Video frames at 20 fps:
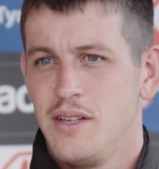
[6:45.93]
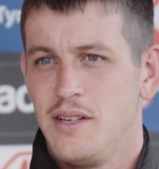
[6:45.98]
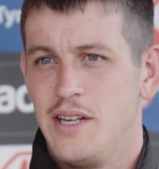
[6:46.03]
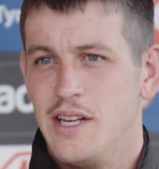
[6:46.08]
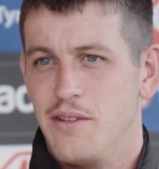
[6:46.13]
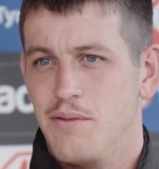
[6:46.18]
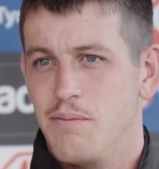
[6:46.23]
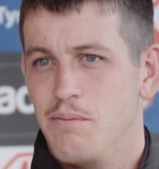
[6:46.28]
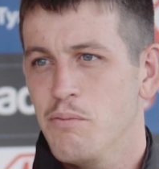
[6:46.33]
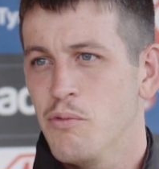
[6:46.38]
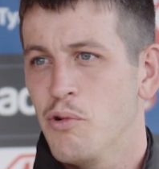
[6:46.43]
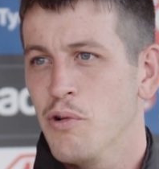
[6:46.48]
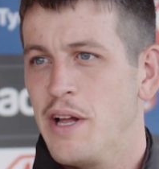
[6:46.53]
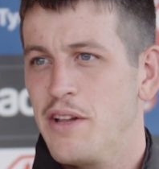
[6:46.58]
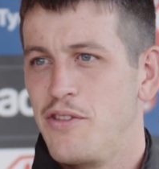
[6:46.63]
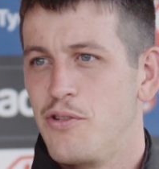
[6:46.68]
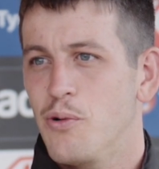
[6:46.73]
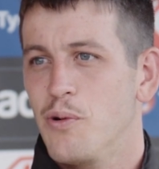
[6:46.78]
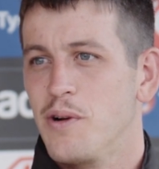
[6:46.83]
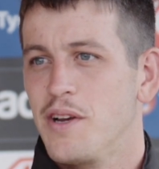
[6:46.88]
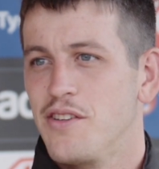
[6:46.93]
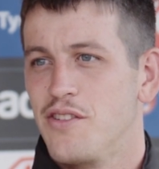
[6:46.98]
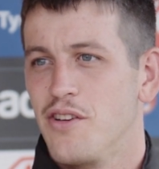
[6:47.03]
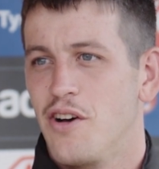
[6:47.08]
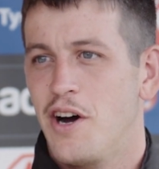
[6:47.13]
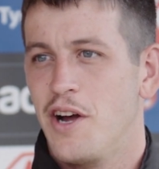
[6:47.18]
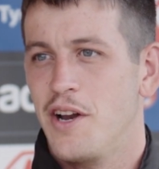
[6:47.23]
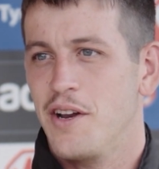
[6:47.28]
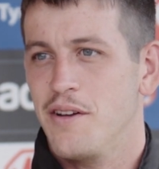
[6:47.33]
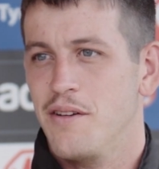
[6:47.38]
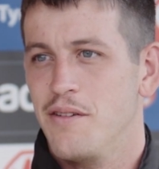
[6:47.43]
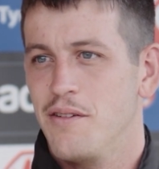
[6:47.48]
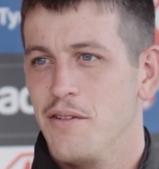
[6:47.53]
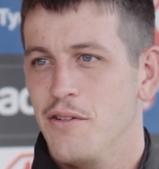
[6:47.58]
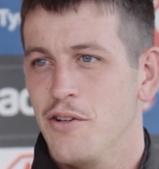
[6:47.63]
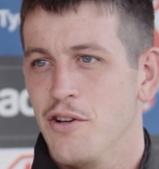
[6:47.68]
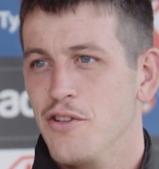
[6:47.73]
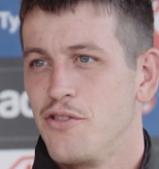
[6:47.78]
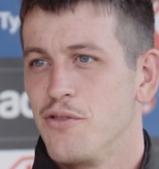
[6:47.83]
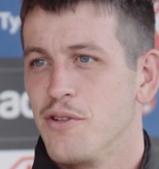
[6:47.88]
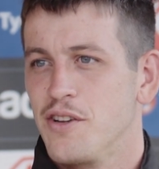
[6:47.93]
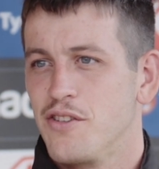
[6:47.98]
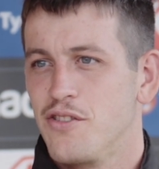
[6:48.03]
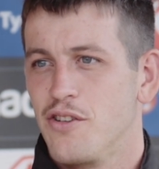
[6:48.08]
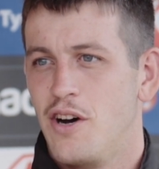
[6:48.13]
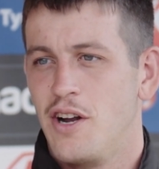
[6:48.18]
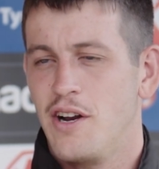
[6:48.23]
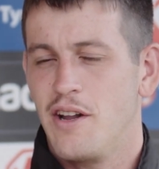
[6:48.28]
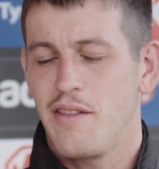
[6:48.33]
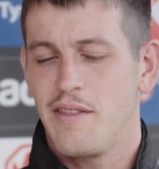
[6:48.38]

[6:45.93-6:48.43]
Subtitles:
yeah, more that talking side and nurturing side.